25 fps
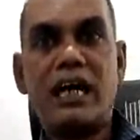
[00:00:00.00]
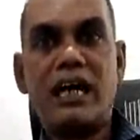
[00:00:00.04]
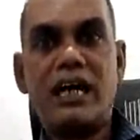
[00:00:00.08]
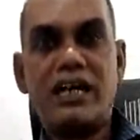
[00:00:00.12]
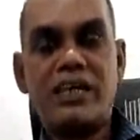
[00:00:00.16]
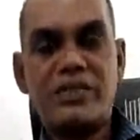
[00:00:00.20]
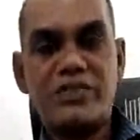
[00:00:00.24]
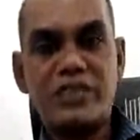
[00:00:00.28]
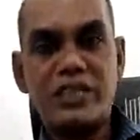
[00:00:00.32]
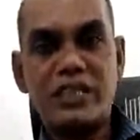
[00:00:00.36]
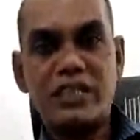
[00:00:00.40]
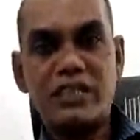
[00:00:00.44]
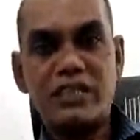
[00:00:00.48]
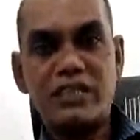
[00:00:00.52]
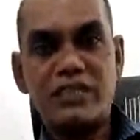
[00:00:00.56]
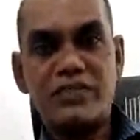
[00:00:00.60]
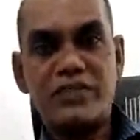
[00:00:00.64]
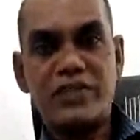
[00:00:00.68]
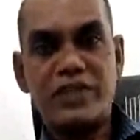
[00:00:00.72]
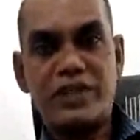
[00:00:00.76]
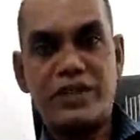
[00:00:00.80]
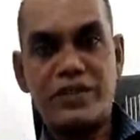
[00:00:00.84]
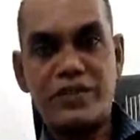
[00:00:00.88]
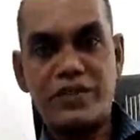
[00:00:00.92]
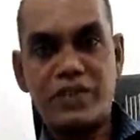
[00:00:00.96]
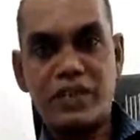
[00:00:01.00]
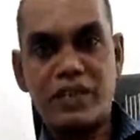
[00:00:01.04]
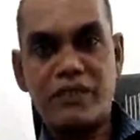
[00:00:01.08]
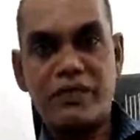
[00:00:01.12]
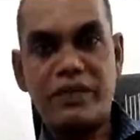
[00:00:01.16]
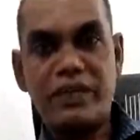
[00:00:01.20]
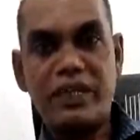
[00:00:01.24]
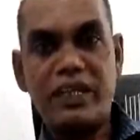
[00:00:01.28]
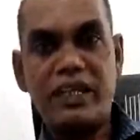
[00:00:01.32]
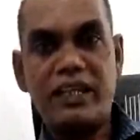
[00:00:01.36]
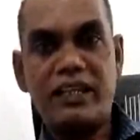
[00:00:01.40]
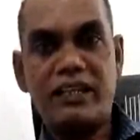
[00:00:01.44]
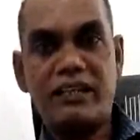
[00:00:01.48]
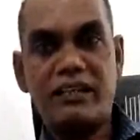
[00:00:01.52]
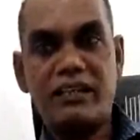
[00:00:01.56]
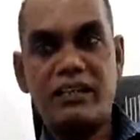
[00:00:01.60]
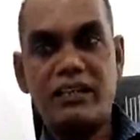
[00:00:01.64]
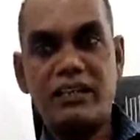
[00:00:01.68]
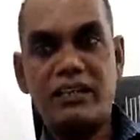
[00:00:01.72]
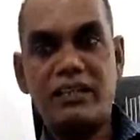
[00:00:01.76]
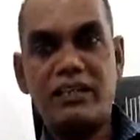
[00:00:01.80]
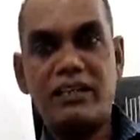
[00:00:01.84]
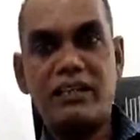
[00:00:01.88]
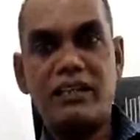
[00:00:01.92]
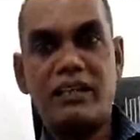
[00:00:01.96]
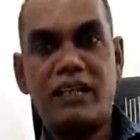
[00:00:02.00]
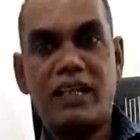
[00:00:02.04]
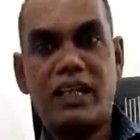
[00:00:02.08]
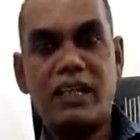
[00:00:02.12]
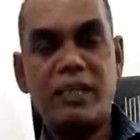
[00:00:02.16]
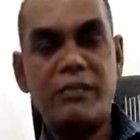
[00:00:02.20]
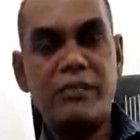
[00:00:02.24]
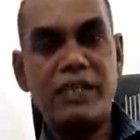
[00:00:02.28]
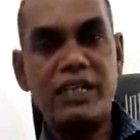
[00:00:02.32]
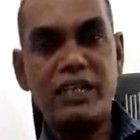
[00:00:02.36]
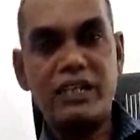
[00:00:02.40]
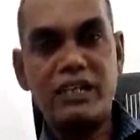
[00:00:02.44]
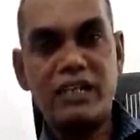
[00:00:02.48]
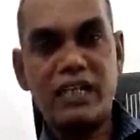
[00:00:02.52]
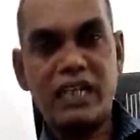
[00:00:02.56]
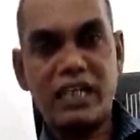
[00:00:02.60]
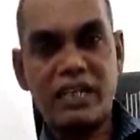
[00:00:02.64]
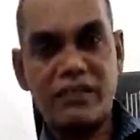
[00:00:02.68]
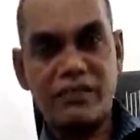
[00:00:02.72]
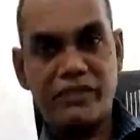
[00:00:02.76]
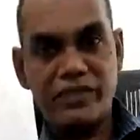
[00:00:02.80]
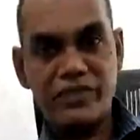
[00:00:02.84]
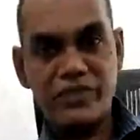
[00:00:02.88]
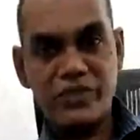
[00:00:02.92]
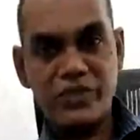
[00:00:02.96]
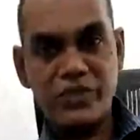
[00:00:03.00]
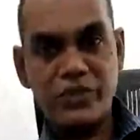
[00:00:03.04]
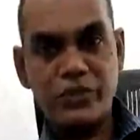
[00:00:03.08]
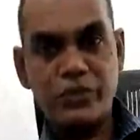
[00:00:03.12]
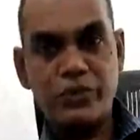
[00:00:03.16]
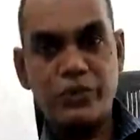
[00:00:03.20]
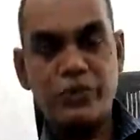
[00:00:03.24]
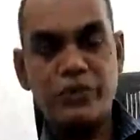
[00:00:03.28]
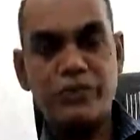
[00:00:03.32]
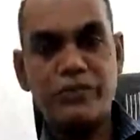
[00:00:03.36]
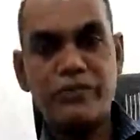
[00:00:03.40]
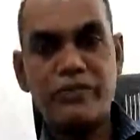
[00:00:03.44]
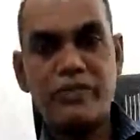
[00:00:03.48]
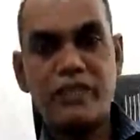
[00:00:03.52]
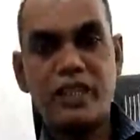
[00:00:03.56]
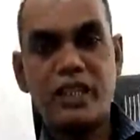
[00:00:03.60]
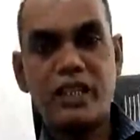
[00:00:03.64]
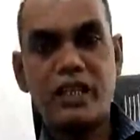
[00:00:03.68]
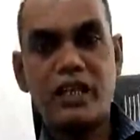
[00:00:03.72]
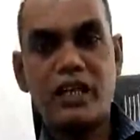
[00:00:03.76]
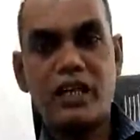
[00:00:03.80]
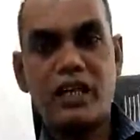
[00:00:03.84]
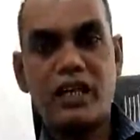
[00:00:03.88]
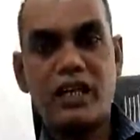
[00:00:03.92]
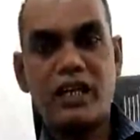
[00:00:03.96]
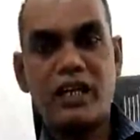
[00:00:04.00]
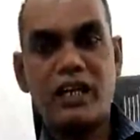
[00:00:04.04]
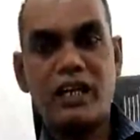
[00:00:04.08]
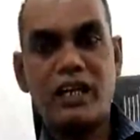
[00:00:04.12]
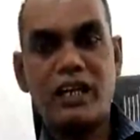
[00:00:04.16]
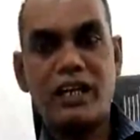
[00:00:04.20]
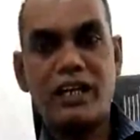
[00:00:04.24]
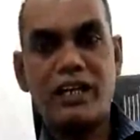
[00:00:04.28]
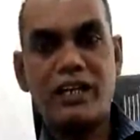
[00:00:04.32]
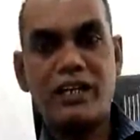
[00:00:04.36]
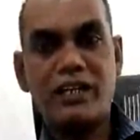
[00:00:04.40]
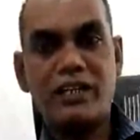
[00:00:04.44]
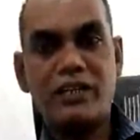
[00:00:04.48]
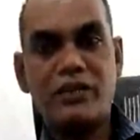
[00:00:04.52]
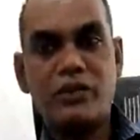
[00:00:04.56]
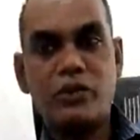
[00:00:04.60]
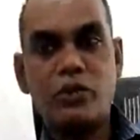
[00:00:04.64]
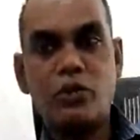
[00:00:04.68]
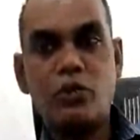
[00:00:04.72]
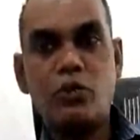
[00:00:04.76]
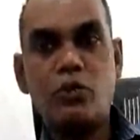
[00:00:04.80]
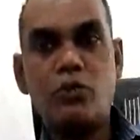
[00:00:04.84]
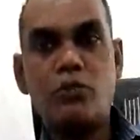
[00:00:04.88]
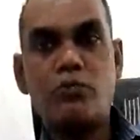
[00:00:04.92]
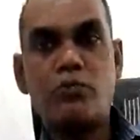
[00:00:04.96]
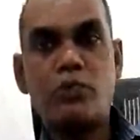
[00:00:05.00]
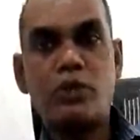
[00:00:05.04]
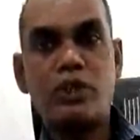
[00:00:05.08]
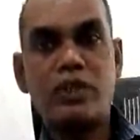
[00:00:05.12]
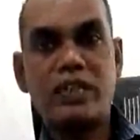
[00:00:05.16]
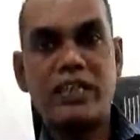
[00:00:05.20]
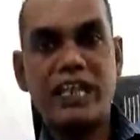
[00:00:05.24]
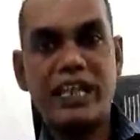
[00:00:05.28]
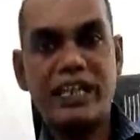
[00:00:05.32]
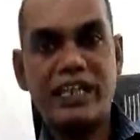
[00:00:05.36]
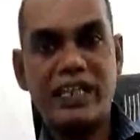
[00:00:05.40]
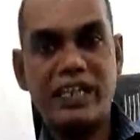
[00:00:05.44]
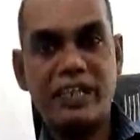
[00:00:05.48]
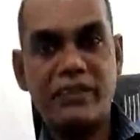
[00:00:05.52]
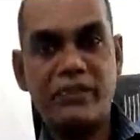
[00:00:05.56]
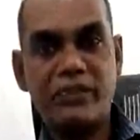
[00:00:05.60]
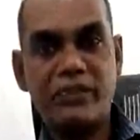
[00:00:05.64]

As a citizen of India, I may request you to protect